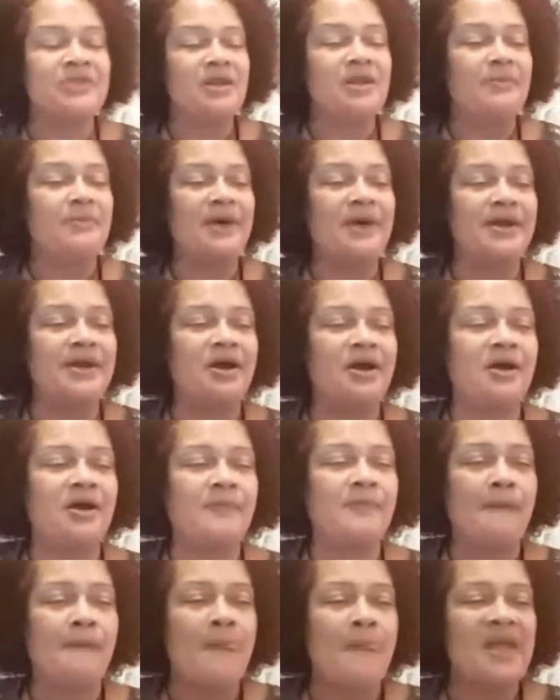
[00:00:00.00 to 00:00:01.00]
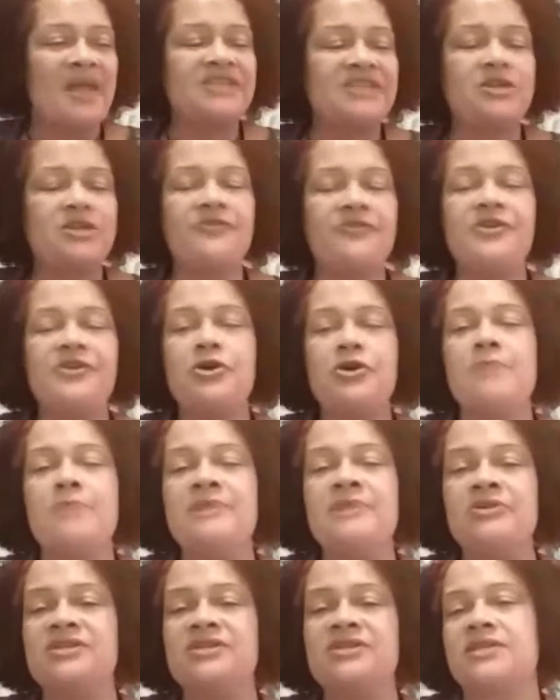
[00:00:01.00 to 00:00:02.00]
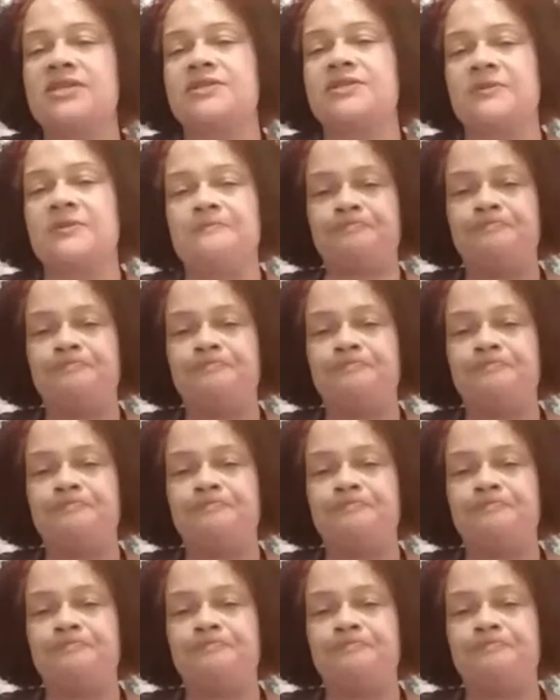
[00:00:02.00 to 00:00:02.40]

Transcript: But it's good for your immune system.